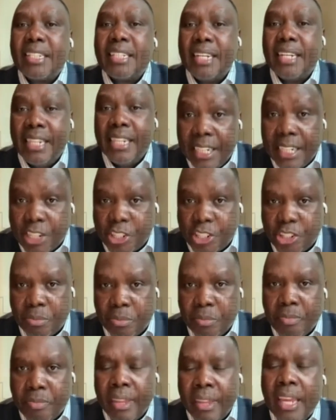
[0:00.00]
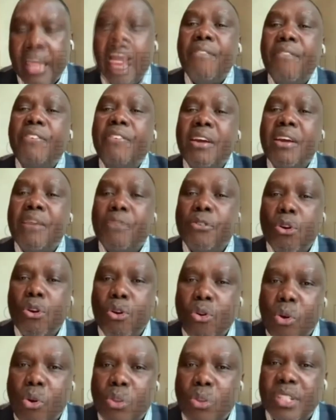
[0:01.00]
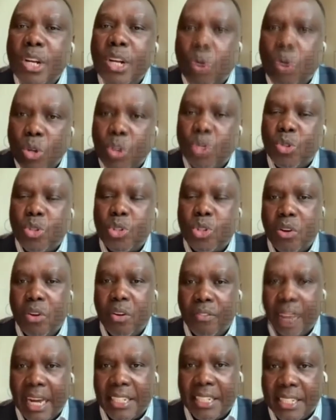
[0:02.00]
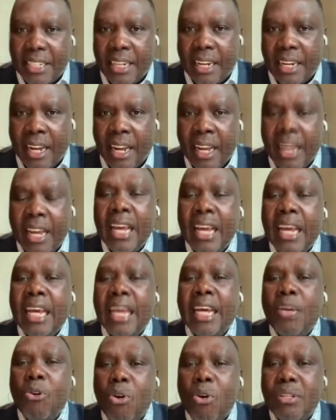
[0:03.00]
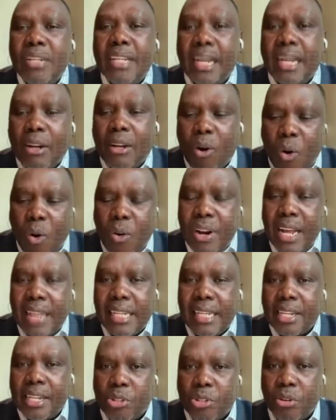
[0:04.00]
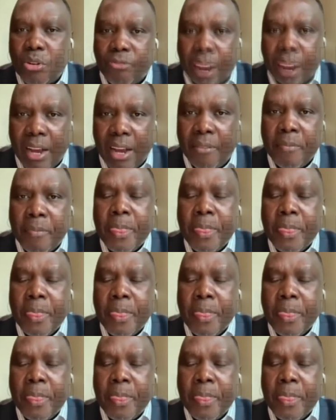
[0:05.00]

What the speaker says: leadership, if he even knows the constitution of Nigeria, he knows that under Section 5,